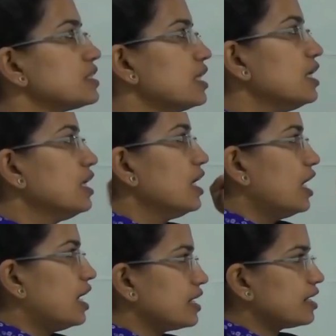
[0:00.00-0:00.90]
the
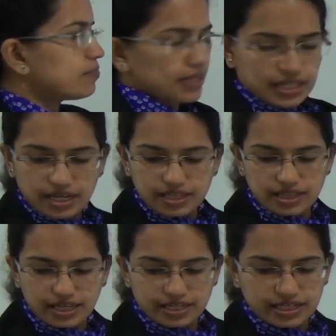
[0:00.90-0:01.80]
Harike Pattan
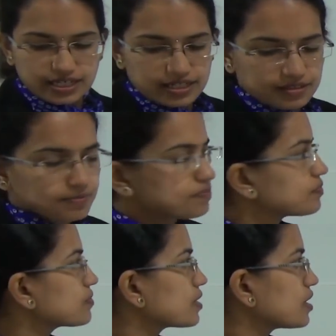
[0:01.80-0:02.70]
Lake here.
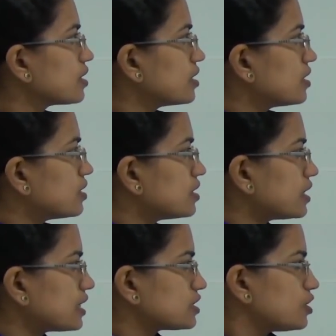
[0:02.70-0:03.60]
The
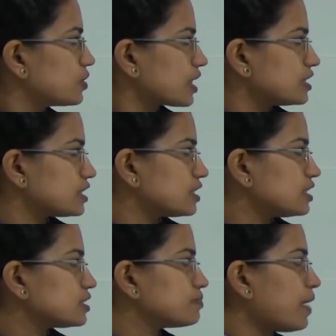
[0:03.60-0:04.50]
next location
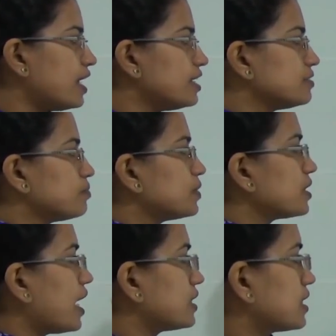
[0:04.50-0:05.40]
is Palanpur
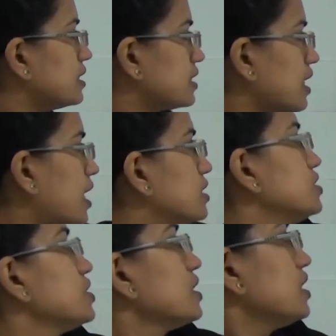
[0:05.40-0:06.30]
and
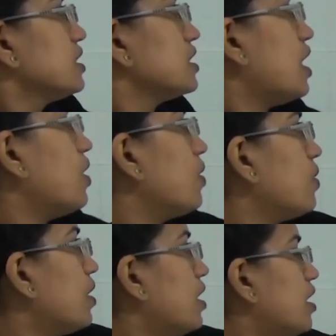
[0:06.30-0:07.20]
Khatraj.
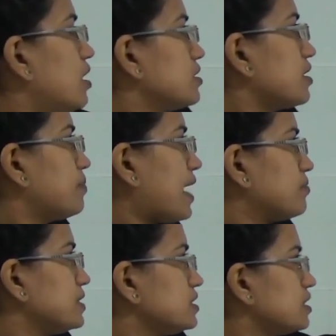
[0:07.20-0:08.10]
Now the Prime
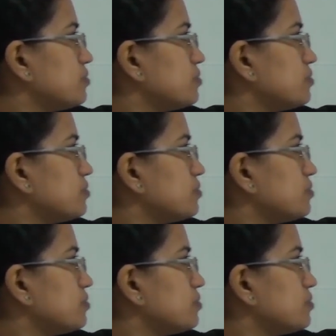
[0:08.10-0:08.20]
Minister